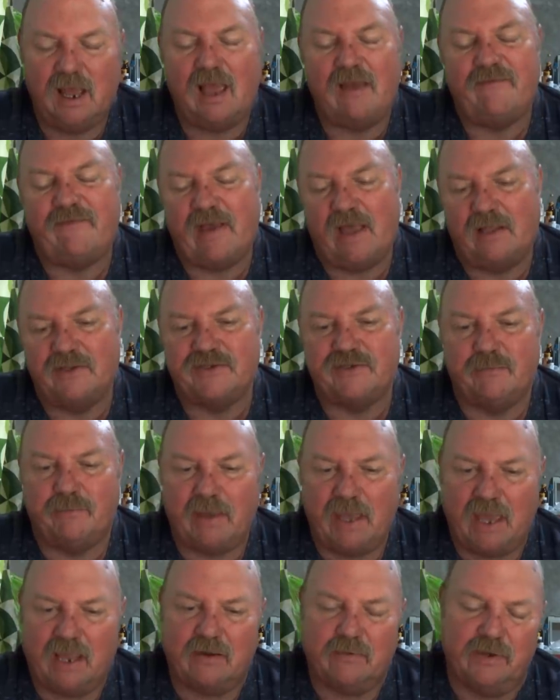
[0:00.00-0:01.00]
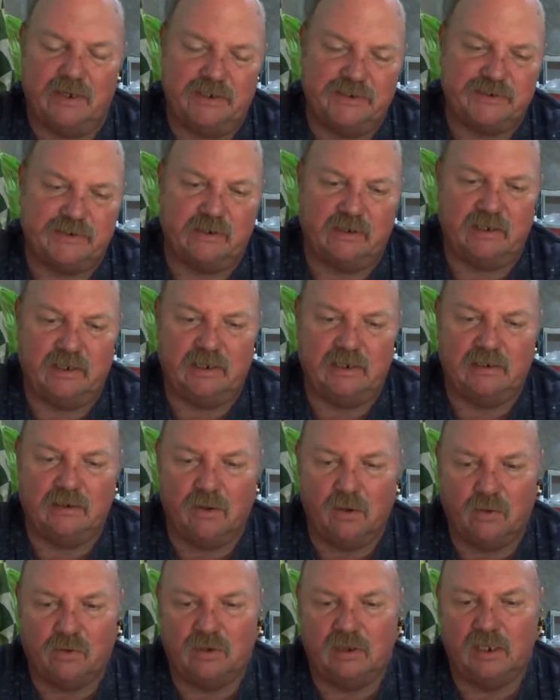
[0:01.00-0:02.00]
I found some batteries
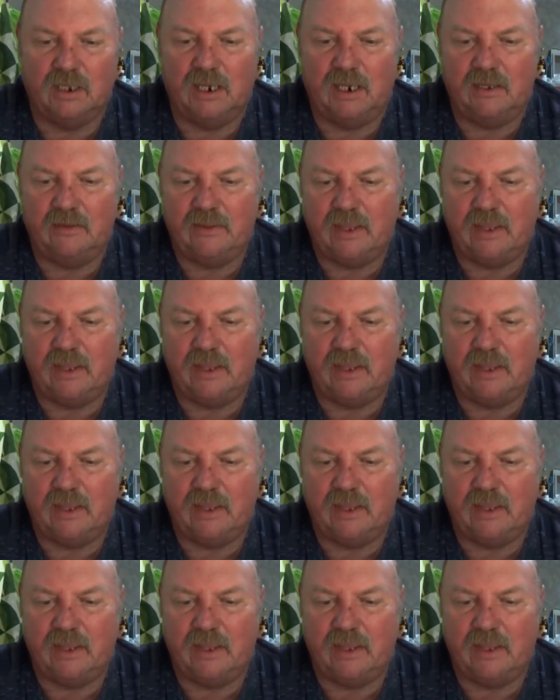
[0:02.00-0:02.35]
locally